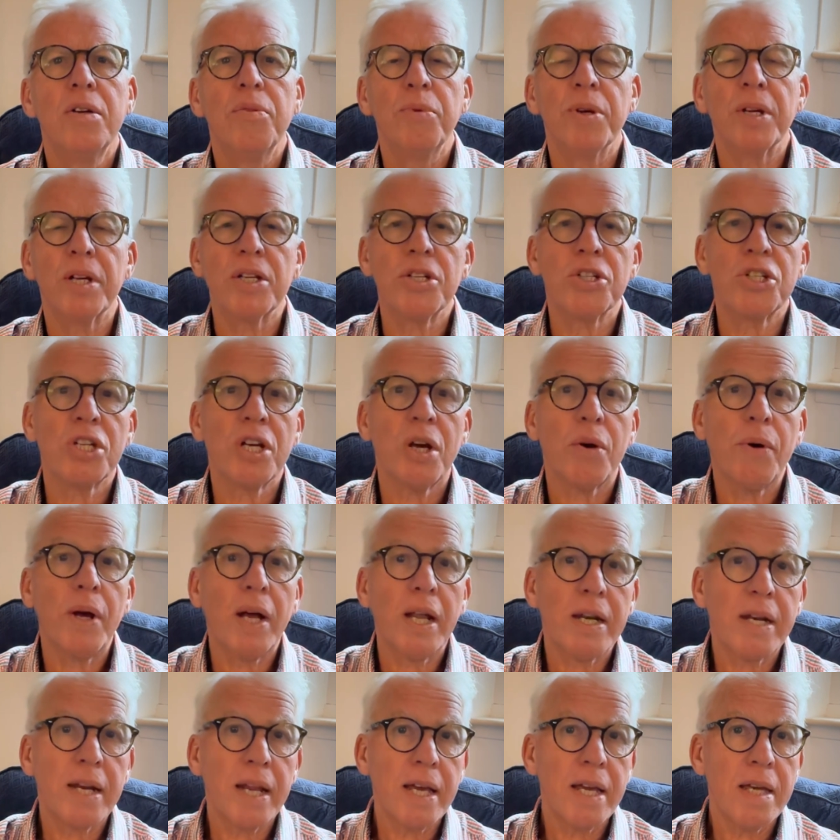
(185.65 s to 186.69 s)
We can show
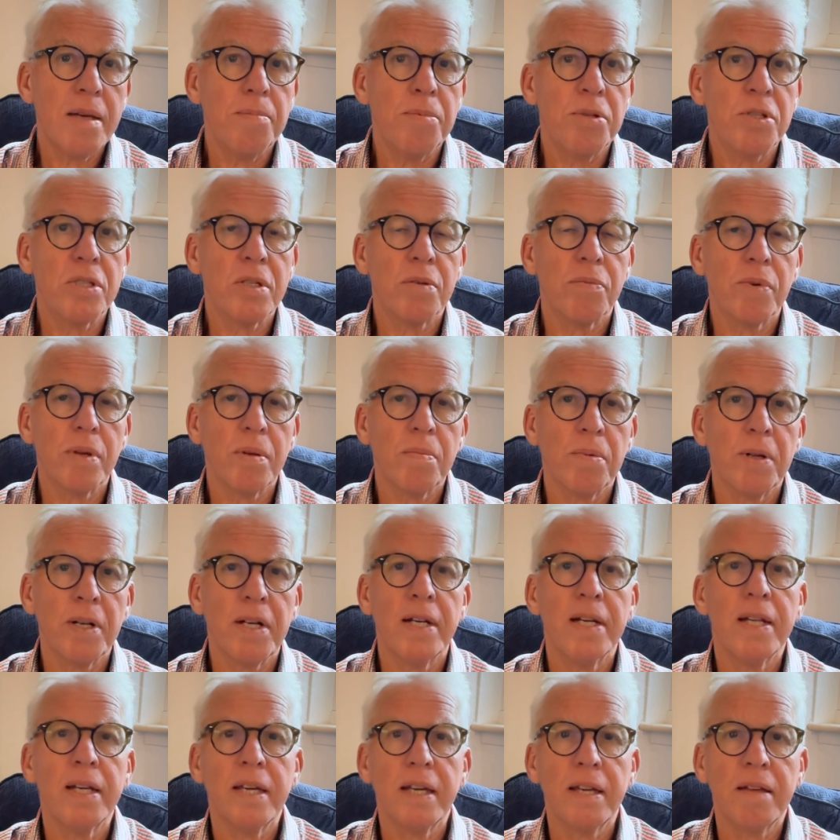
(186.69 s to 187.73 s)
our neighbours that we
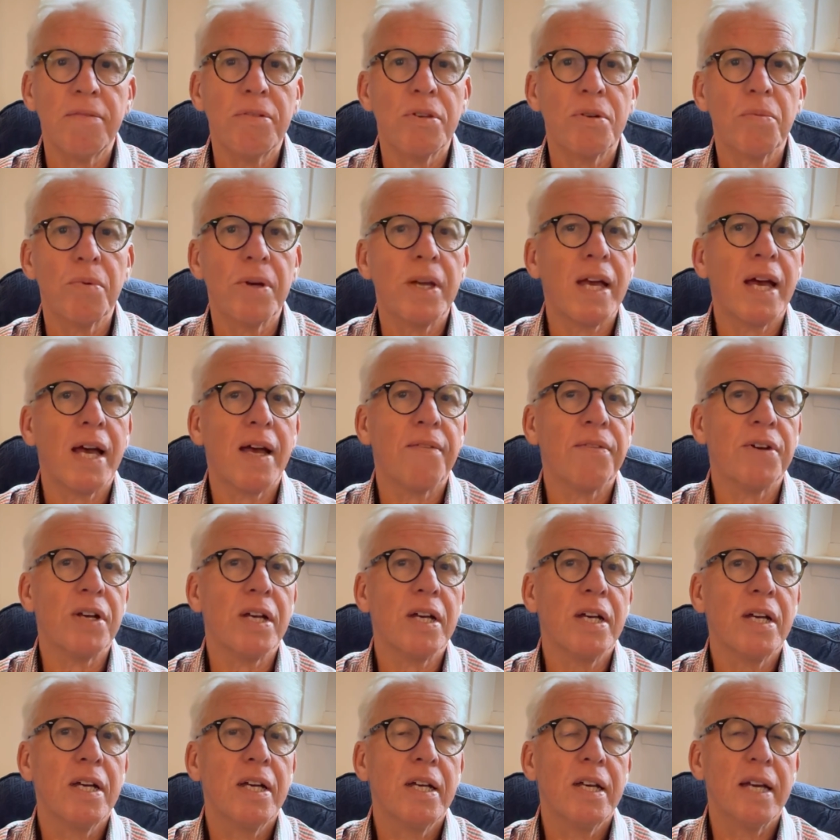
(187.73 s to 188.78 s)
believe that we have
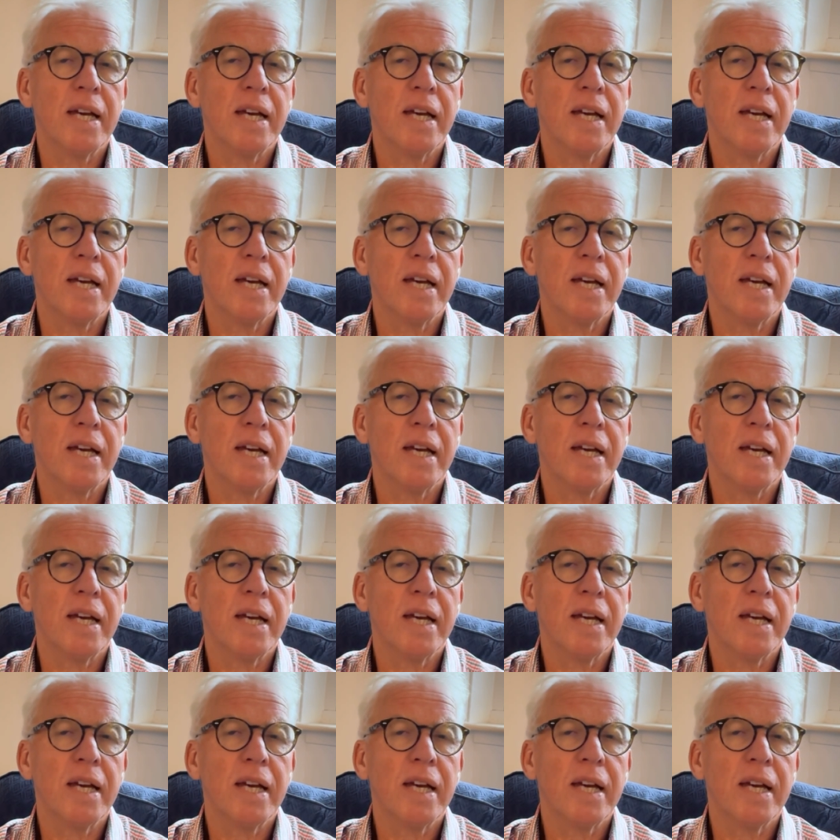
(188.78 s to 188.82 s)
a